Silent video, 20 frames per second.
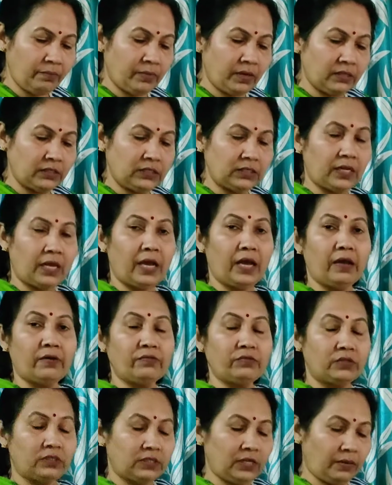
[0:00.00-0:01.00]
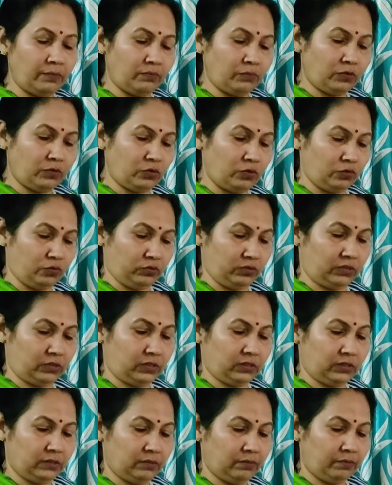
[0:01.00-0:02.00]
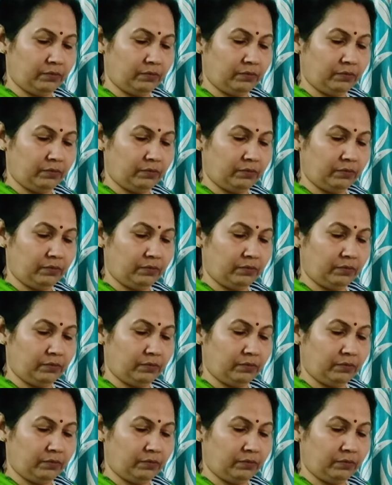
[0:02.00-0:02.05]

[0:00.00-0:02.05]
must have some clothes